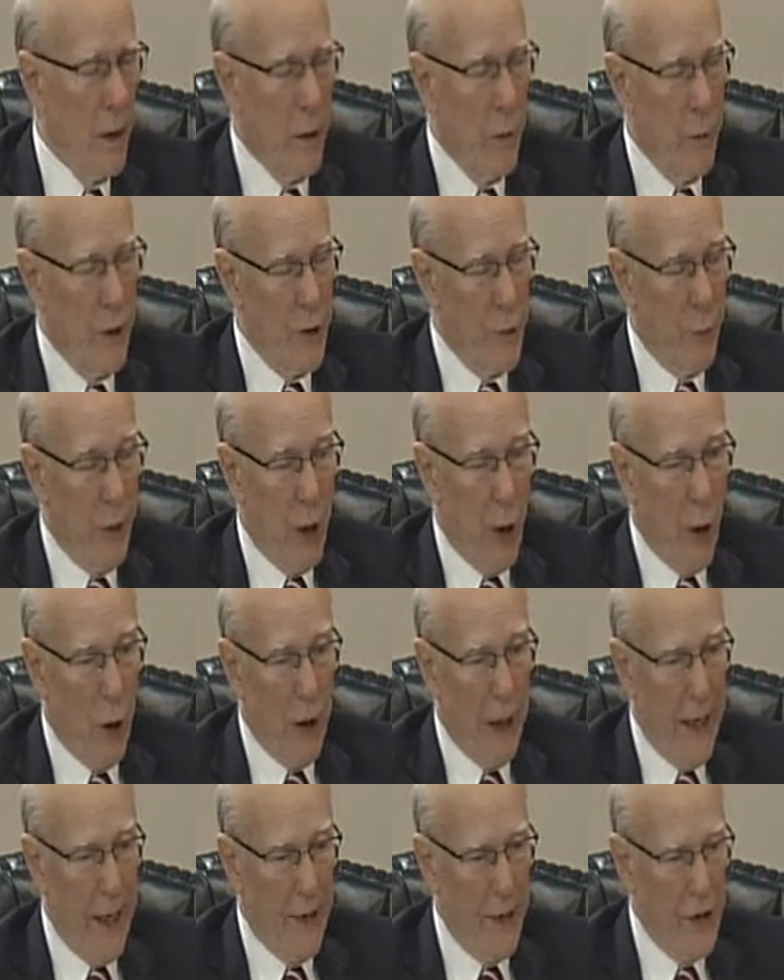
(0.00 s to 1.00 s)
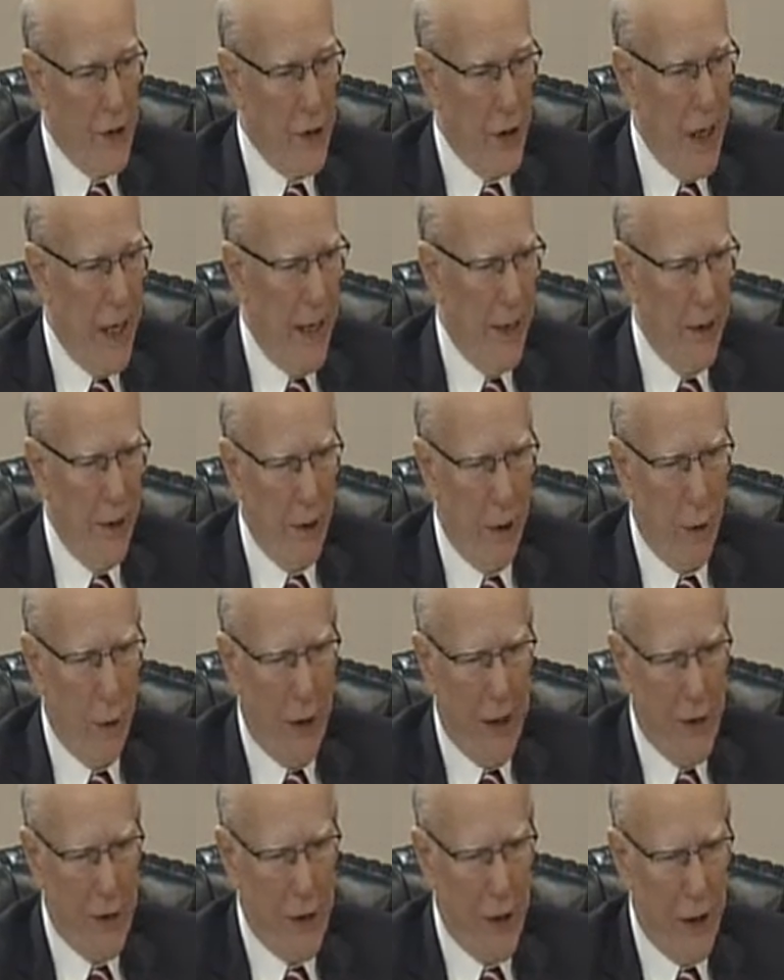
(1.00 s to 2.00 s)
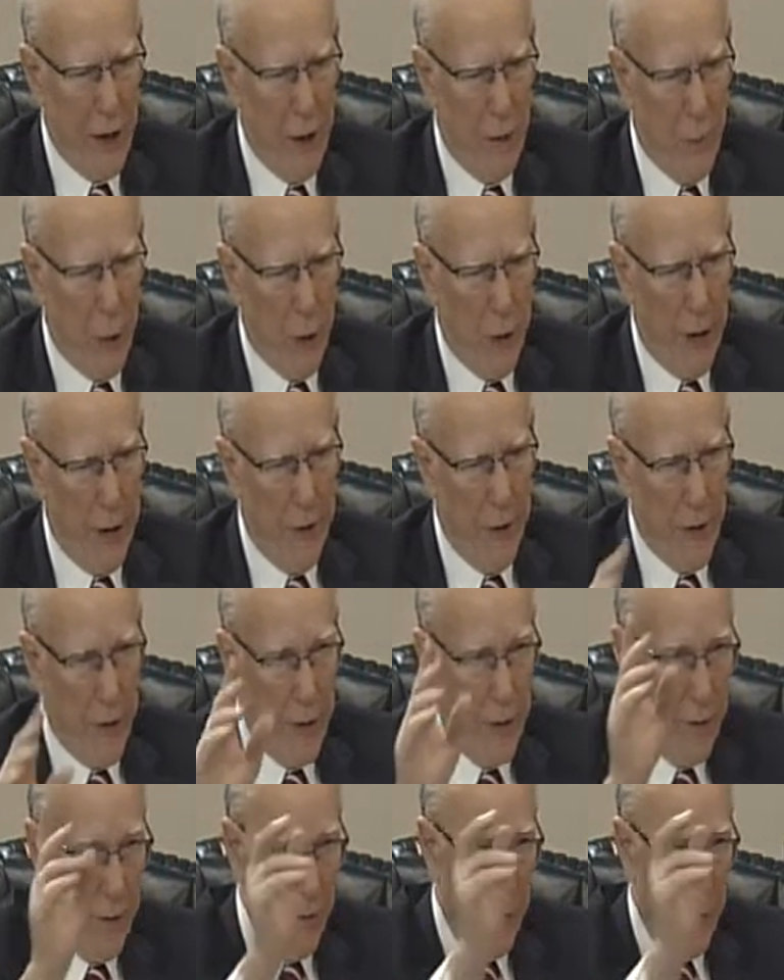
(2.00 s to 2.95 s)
which we all had to sign in a great ceremony just